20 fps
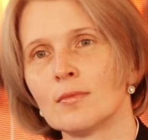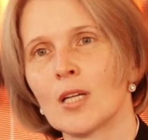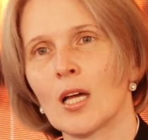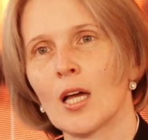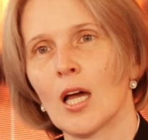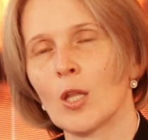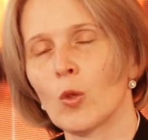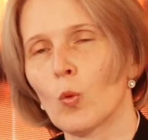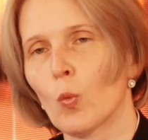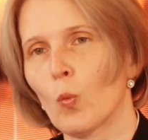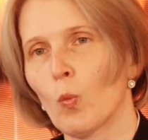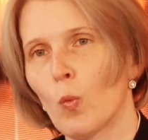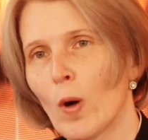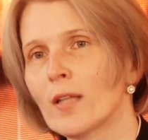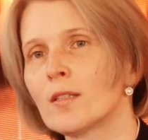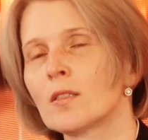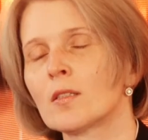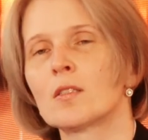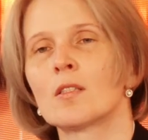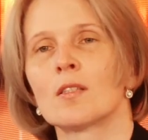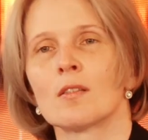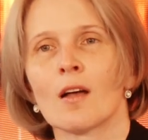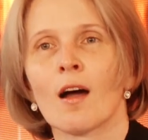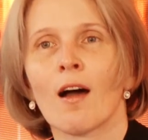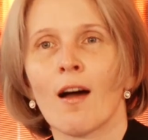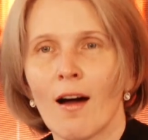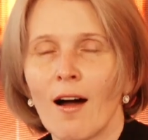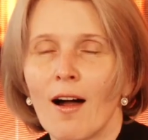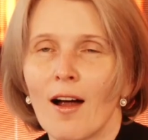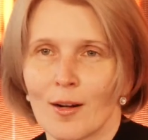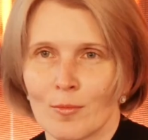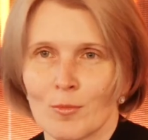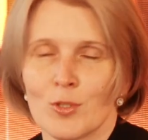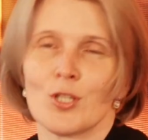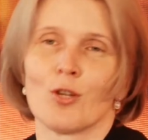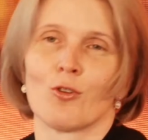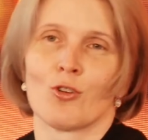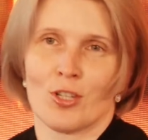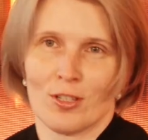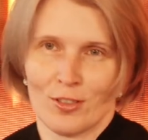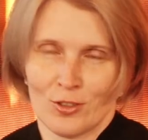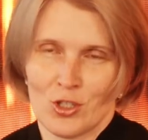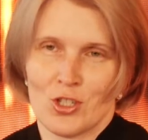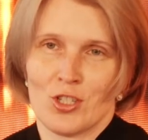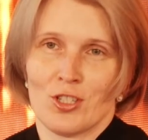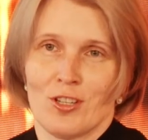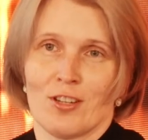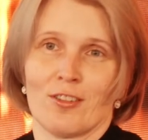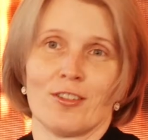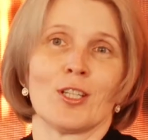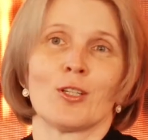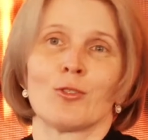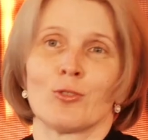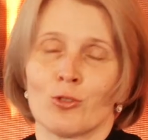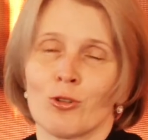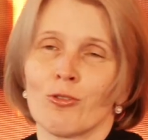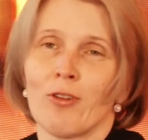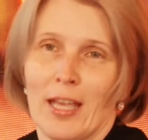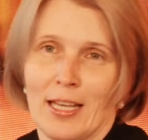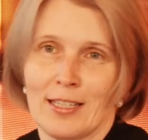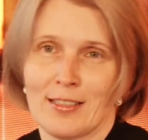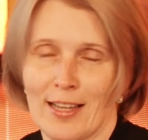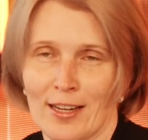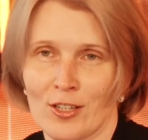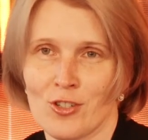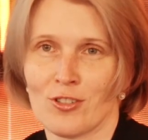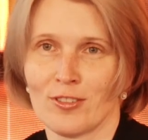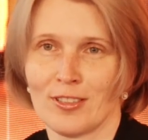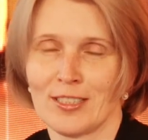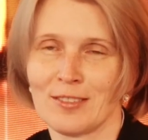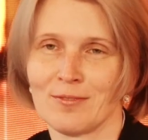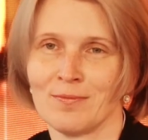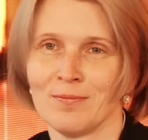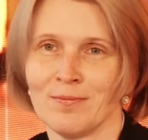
And what harm social engineering could create, actually?